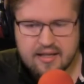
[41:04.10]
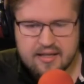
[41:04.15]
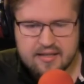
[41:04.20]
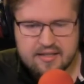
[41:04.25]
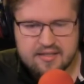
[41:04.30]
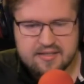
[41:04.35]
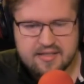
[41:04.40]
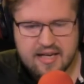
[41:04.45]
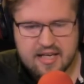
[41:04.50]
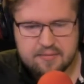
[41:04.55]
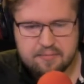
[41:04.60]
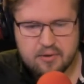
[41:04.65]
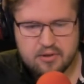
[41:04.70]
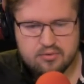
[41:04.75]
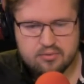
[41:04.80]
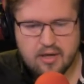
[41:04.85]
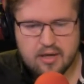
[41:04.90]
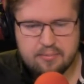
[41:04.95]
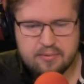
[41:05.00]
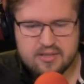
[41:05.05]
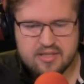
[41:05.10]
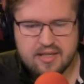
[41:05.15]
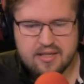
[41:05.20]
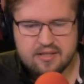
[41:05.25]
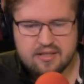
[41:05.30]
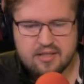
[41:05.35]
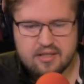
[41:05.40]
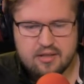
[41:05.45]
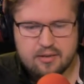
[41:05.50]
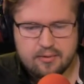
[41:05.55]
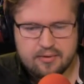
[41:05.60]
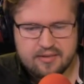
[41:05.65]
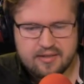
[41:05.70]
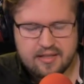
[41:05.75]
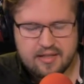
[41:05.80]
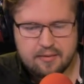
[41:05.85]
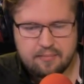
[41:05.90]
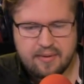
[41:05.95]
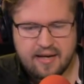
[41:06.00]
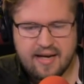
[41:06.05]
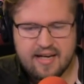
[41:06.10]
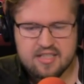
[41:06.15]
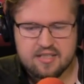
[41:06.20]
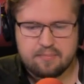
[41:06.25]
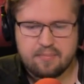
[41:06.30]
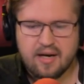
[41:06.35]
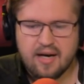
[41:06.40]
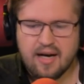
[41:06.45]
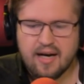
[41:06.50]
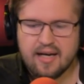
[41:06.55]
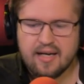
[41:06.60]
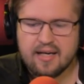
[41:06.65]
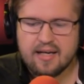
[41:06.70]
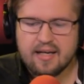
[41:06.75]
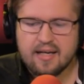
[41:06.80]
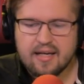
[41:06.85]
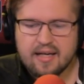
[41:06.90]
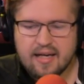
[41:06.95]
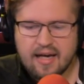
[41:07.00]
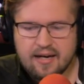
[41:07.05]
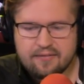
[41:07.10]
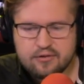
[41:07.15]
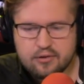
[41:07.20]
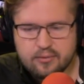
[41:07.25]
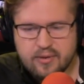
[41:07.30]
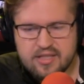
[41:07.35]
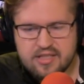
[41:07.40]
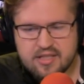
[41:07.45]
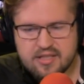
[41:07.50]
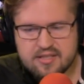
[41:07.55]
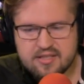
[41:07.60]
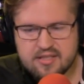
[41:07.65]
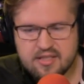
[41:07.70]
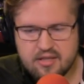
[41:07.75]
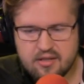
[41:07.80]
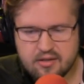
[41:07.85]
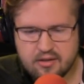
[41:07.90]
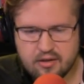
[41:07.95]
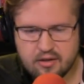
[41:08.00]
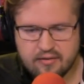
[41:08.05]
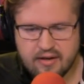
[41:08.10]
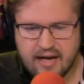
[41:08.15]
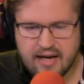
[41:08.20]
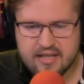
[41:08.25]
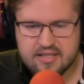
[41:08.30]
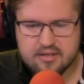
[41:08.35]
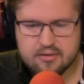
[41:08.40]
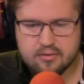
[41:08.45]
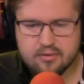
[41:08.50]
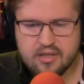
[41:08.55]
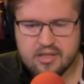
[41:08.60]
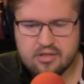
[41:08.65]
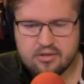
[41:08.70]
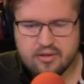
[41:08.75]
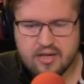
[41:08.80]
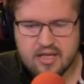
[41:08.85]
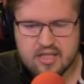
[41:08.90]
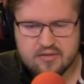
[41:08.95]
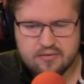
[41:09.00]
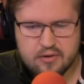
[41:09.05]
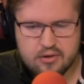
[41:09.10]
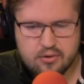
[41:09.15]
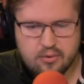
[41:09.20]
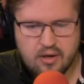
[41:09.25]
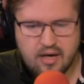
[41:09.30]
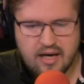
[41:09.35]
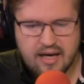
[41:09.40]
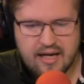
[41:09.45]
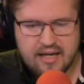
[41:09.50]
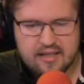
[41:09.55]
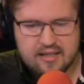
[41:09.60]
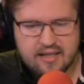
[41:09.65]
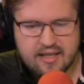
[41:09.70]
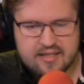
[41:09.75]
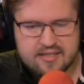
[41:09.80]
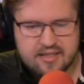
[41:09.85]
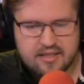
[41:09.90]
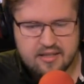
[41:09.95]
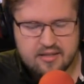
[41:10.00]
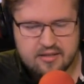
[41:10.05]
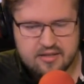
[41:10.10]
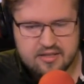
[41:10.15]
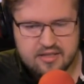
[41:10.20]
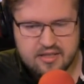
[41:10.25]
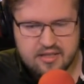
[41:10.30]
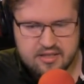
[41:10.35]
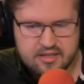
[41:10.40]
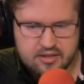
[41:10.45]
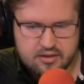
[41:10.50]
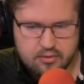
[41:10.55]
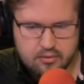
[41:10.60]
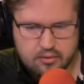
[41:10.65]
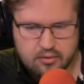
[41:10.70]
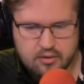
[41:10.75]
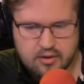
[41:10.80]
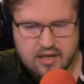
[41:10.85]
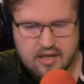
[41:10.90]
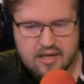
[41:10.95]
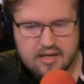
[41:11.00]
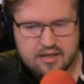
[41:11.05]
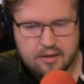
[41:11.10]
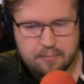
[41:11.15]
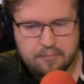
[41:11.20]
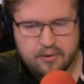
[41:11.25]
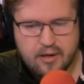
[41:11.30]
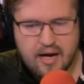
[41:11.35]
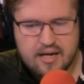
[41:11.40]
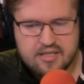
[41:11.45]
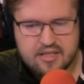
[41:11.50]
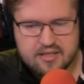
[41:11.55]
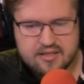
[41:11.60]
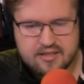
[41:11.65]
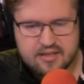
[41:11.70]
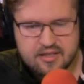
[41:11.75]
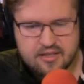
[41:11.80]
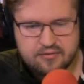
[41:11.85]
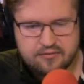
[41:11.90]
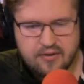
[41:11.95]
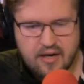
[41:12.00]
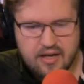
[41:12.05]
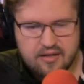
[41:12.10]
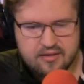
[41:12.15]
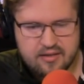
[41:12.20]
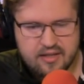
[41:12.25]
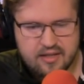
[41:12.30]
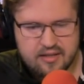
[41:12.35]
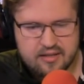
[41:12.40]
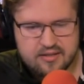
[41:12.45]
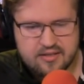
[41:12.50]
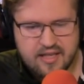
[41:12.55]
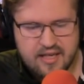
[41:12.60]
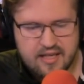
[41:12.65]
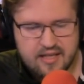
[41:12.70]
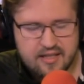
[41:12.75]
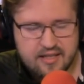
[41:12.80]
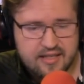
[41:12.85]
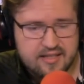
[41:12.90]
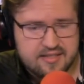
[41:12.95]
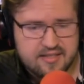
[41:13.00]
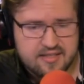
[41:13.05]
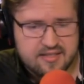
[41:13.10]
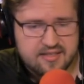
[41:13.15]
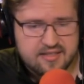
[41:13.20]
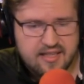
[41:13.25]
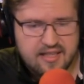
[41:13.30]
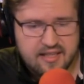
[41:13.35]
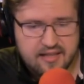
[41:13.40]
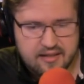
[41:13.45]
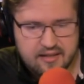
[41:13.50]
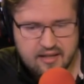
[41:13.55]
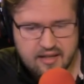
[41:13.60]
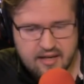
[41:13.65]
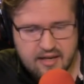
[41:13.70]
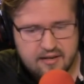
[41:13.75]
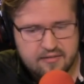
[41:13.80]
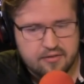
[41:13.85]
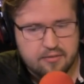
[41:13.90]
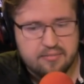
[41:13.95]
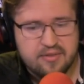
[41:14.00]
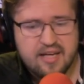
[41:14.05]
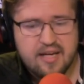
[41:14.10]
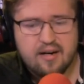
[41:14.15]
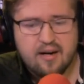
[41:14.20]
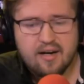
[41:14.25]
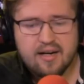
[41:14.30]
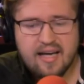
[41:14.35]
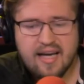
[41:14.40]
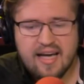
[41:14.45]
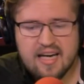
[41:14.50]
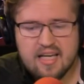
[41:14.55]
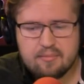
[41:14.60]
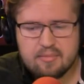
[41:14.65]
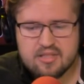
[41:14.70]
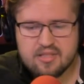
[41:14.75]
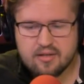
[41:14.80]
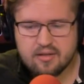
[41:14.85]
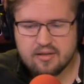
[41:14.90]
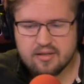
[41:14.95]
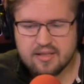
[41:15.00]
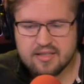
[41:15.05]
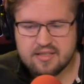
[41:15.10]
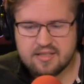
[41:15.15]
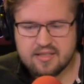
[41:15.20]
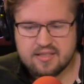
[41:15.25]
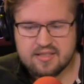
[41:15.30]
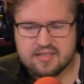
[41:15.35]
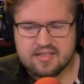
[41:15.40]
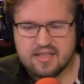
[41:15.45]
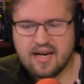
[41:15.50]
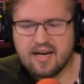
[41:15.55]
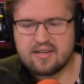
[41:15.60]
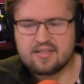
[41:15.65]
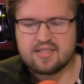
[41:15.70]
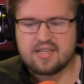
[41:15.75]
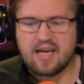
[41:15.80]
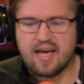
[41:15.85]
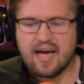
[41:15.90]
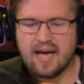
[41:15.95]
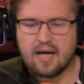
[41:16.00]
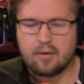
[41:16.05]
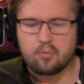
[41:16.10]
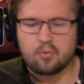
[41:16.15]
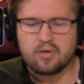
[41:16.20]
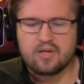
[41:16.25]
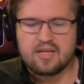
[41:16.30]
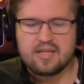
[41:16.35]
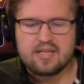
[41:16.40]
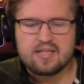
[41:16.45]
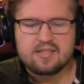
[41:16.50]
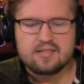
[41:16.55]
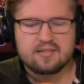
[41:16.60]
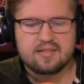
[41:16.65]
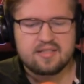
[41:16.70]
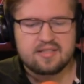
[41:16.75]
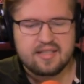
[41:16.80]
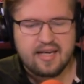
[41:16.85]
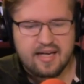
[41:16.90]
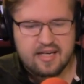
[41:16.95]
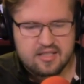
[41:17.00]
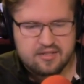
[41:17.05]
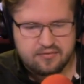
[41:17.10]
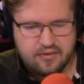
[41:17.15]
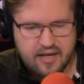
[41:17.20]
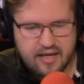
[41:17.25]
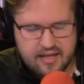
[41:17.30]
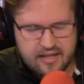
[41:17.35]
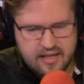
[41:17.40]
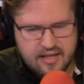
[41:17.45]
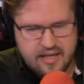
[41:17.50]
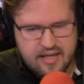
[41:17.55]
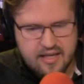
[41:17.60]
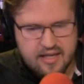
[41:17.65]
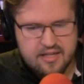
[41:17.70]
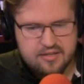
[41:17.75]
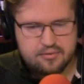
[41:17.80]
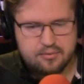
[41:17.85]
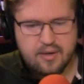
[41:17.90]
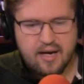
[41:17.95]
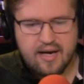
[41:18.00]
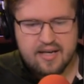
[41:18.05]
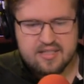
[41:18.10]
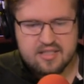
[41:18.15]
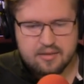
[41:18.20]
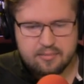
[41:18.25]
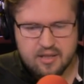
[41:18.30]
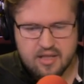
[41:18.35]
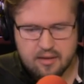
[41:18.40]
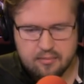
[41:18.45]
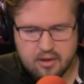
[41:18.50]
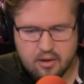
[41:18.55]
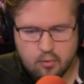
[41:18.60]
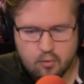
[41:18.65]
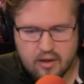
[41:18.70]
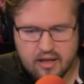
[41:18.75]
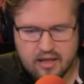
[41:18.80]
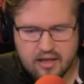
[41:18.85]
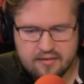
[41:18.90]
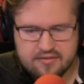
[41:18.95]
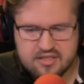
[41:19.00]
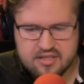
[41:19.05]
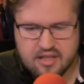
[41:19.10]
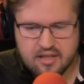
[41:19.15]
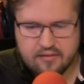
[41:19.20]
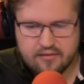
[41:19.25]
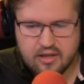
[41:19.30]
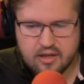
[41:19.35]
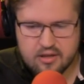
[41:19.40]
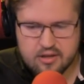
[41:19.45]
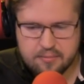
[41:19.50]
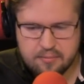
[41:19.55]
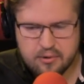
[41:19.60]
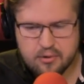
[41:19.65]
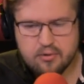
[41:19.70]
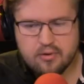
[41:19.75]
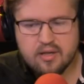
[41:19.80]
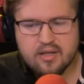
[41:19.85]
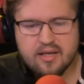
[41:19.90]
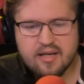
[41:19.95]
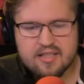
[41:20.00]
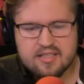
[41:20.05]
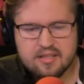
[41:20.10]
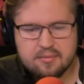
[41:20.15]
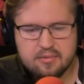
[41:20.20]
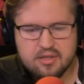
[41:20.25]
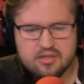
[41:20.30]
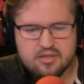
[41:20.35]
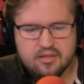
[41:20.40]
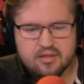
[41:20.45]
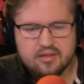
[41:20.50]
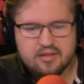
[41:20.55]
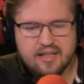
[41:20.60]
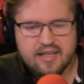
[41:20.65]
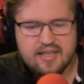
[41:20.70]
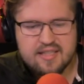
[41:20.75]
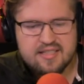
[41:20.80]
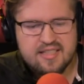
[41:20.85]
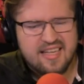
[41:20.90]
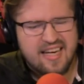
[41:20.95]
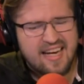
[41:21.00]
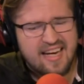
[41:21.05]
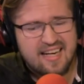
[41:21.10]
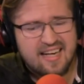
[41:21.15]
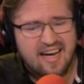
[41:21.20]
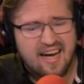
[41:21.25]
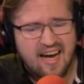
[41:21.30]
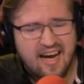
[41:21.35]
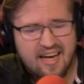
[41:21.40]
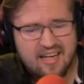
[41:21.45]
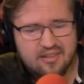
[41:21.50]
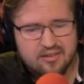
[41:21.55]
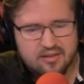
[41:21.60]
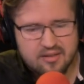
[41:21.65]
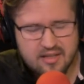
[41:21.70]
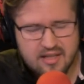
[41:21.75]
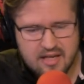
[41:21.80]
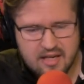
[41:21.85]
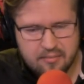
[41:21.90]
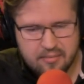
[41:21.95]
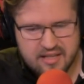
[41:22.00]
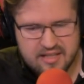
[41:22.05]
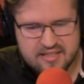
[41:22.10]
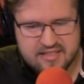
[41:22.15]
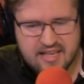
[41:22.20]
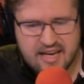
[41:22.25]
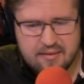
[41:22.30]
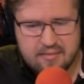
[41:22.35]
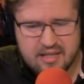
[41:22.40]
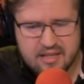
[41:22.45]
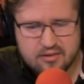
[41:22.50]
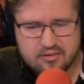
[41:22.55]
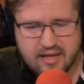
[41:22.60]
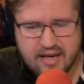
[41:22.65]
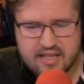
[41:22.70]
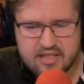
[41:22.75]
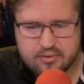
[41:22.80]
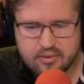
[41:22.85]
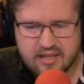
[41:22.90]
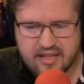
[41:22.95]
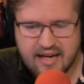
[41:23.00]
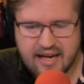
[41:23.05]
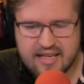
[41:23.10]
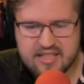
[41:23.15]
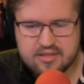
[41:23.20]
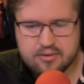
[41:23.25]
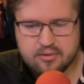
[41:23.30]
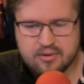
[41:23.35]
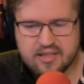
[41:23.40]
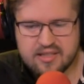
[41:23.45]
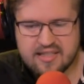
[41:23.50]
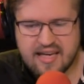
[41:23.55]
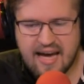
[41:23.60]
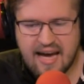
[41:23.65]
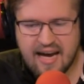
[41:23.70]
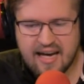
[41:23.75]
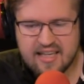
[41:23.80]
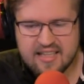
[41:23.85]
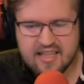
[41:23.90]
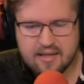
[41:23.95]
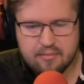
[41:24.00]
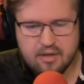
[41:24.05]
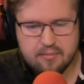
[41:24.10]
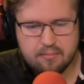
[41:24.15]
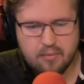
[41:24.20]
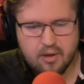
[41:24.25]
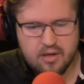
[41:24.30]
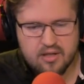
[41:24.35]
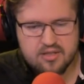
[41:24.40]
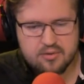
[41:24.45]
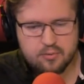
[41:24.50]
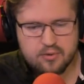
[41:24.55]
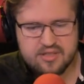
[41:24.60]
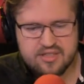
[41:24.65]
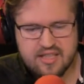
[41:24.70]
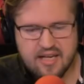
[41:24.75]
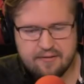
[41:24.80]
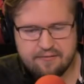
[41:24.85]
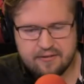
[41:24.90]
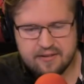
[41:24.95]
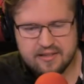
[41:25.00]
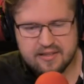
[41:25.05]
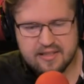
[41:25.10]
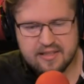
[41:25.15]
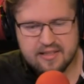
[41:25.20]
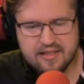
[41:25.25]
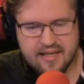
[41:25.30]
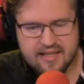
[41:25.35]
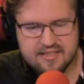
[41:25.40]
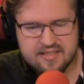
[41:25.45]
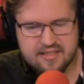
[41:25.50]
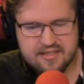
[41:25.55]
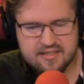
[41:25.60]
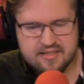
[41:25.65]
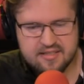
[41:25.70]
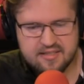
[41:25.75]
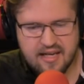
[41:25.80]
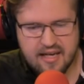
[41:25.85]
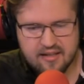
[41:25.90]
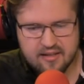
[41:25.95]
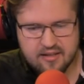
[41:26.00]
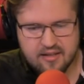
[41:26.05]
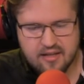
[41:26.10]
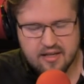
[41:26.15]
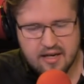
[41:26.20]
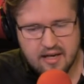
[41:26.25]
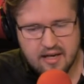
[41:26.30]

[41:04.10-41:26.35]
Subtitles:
These textbooks represented the youth that had passed by. After reaching his senior year of high school, he transferred to a high-class inner-city school. The projects that his father had undertaken had succeeded. From then on, any materialistic desires he had were easily satisfied. His rise into becoming a well-off son of an entrepreneur caused him to turn lazy and idle. By the time he had graduated high school, his academic marks were definitely less than stellar.